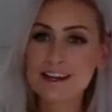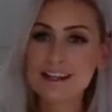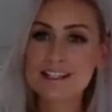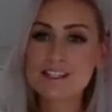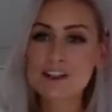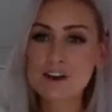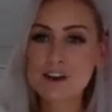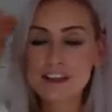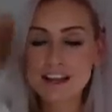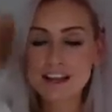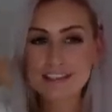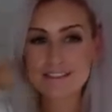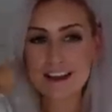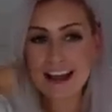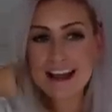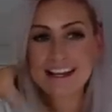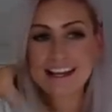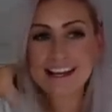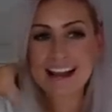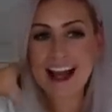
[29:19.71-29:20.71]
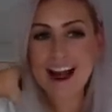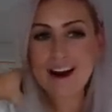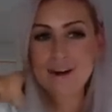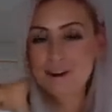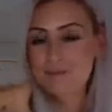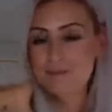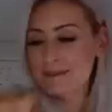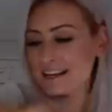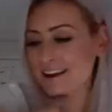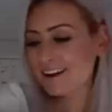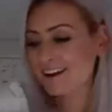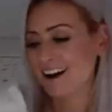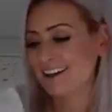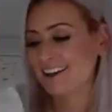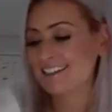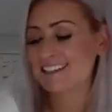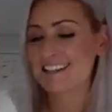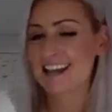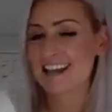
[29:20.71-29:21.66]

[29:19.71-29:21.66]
So thanks for hanging out with me, guys.